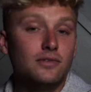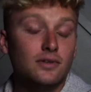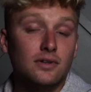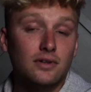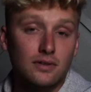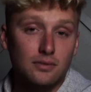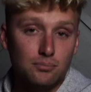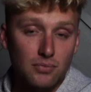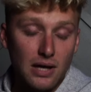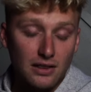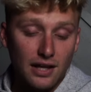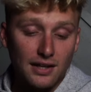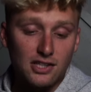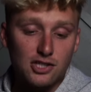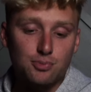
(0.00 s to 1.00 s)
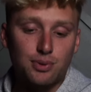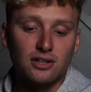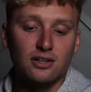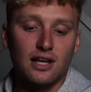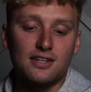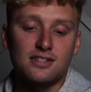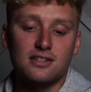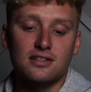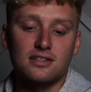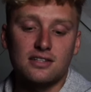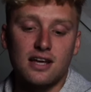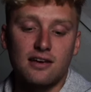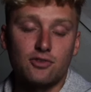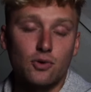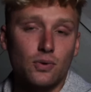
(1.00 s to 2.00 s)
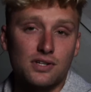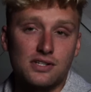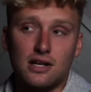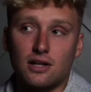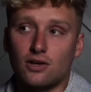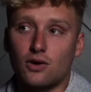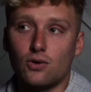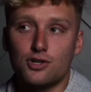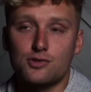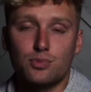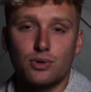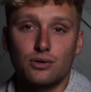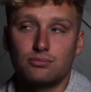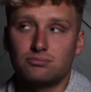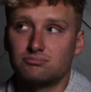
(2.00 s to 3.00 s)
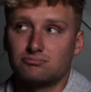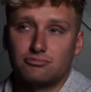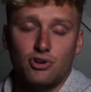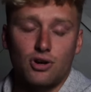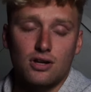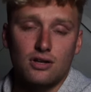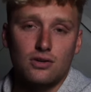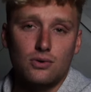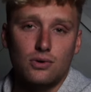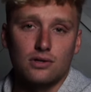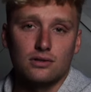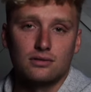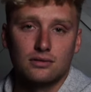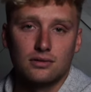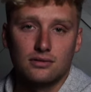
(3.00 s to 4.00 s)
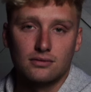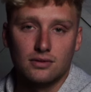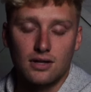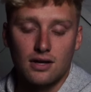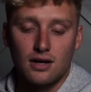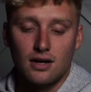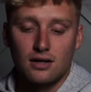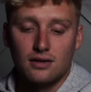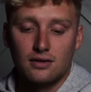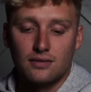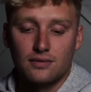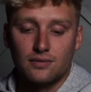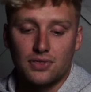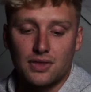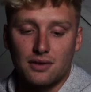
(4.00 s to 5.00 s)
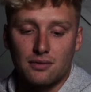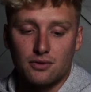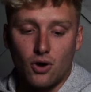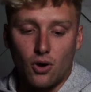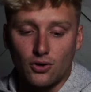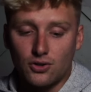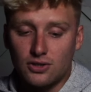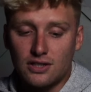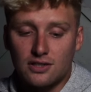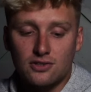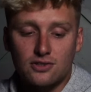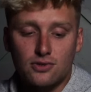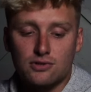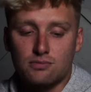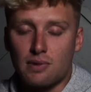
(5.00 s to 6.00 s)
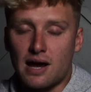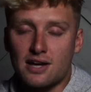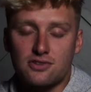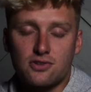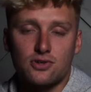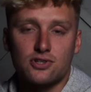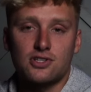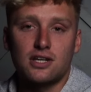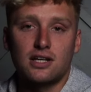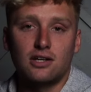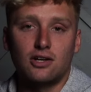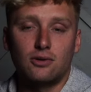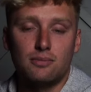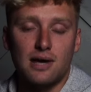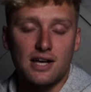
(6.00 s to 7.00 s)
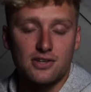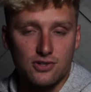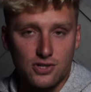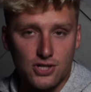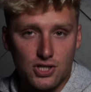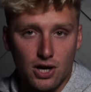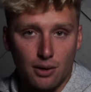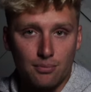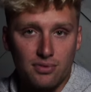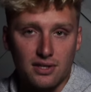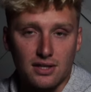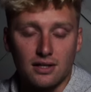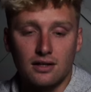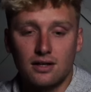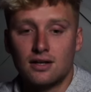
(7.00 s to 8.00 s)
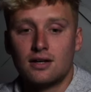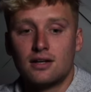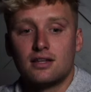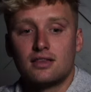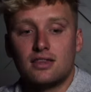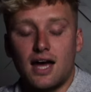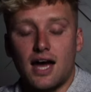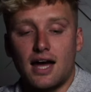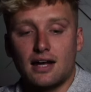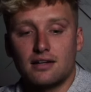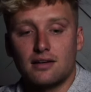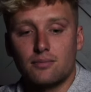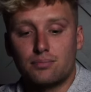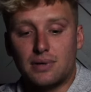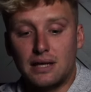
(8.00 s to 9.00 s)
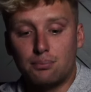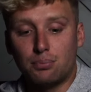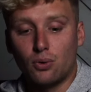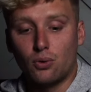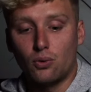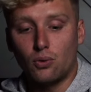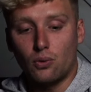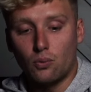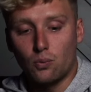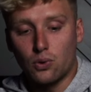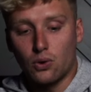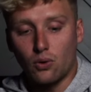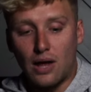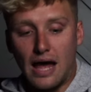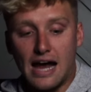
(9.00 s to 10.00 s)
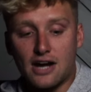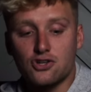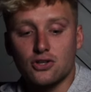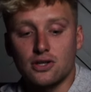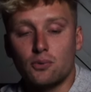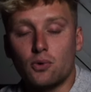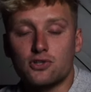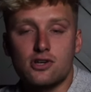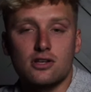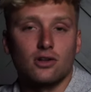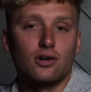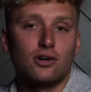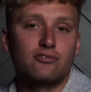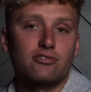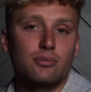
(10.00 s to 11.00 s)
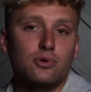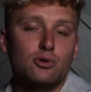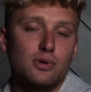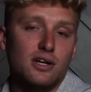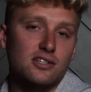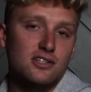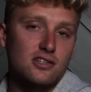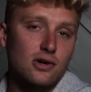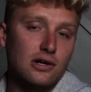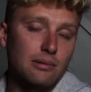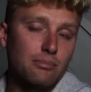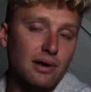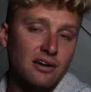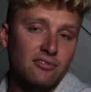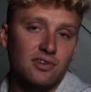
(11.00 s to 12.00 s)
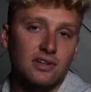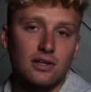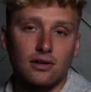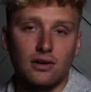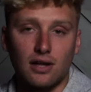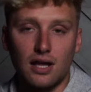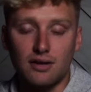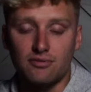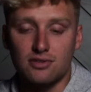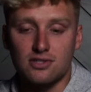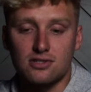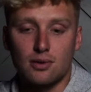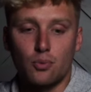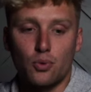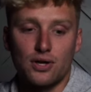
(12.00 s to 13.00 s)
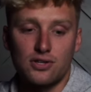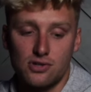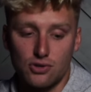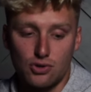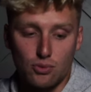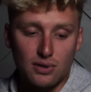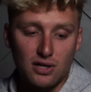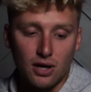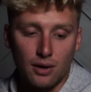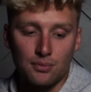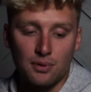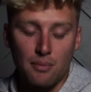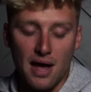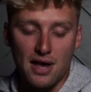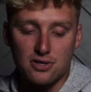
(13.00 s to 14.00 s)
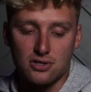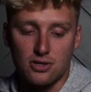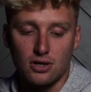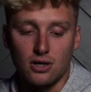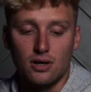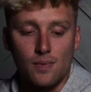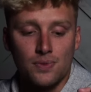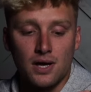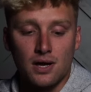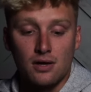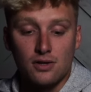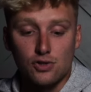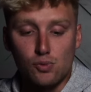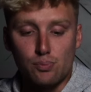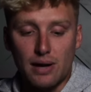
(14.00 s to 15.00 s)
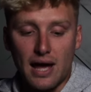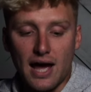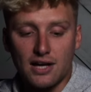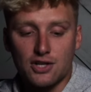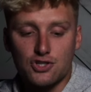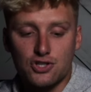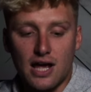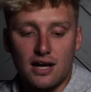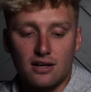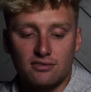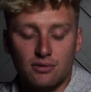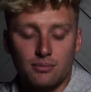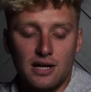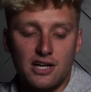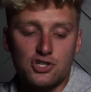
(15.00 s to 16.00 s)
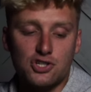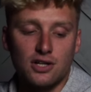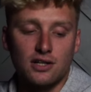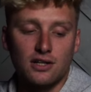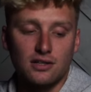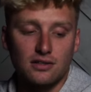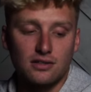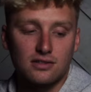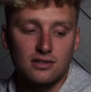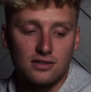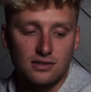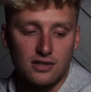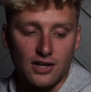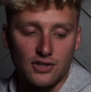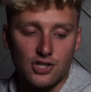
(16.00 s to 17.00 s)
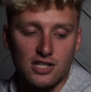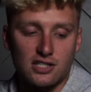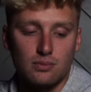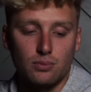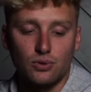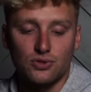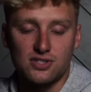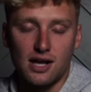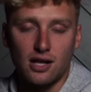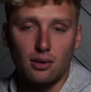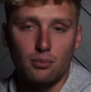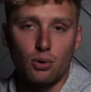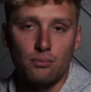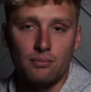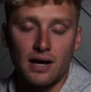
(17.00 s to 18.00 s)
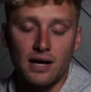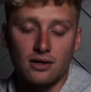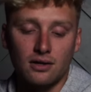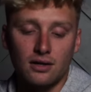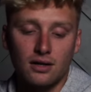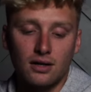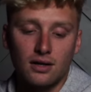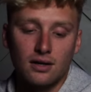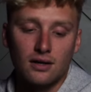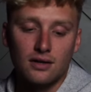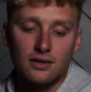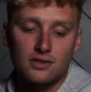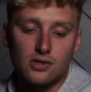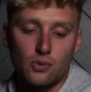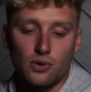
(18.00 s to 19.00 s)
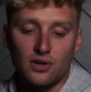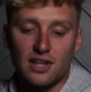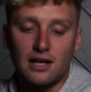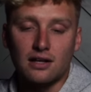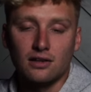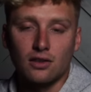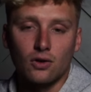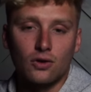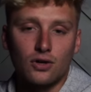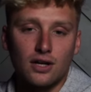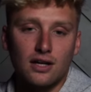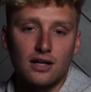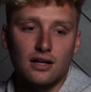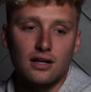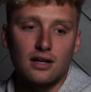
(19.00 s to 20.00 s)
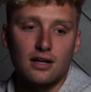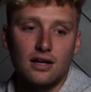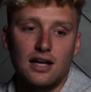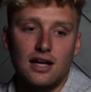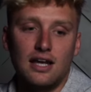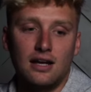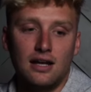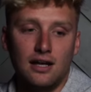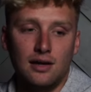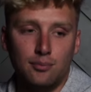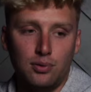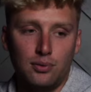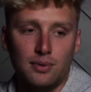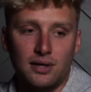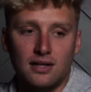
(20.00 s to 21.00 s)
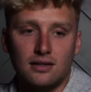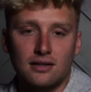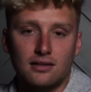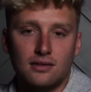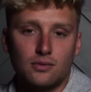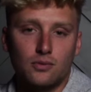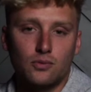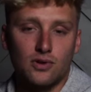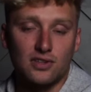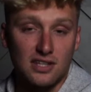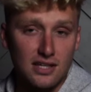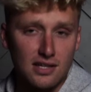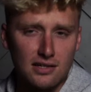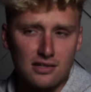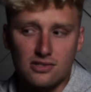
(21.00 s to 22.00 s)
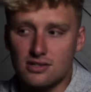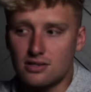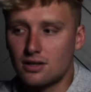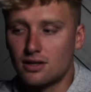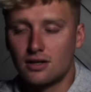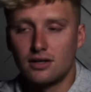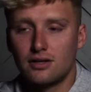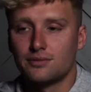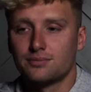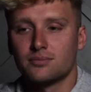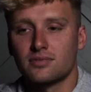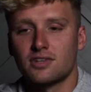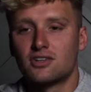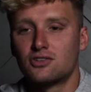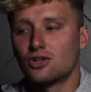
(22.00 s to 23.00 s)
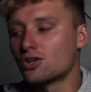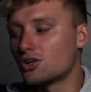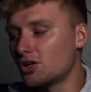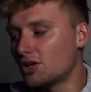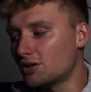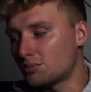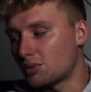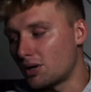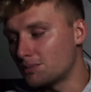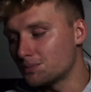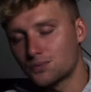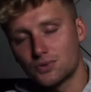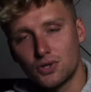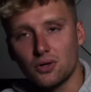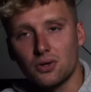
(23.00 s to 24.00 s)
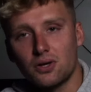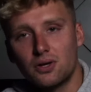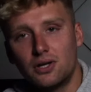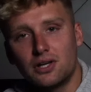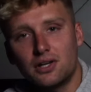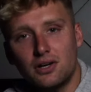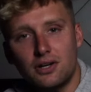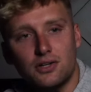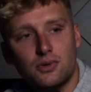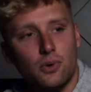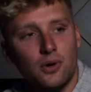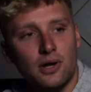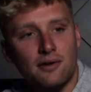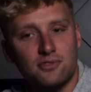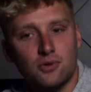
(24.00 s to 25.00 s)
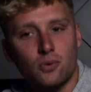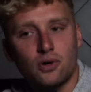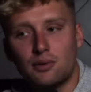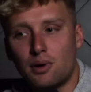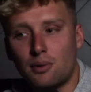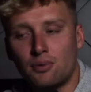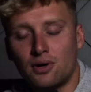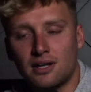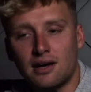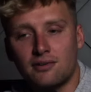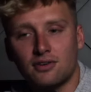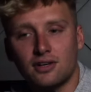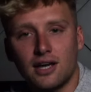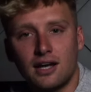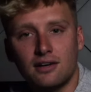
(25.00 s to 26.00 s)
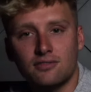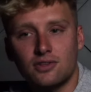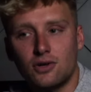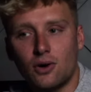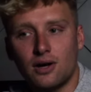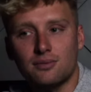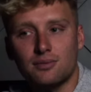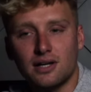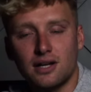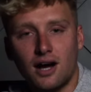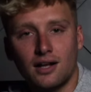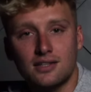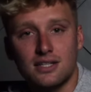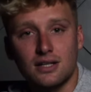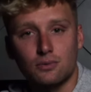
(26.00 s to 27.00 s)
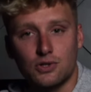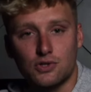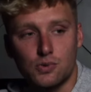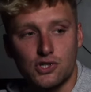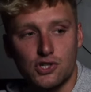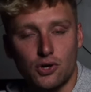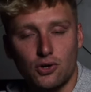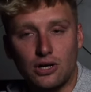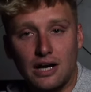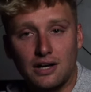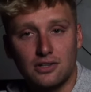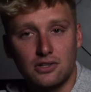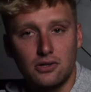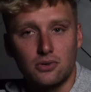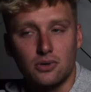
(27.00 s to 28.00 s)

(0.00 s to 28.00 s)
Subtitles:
let this be your lesson to say, if you want to sell a course, bro, fucking do it. All you need to do is master a skill, master something that people will actually want to learn from you because it's going to benefit their life in some way. So you become the master. You package that information in a digestible, sellable manner to where they can learn it and implement it with ease. You're good, bro. You're literally good. You won't have to worry about money ever again if you know how to make content, which we show you how to do.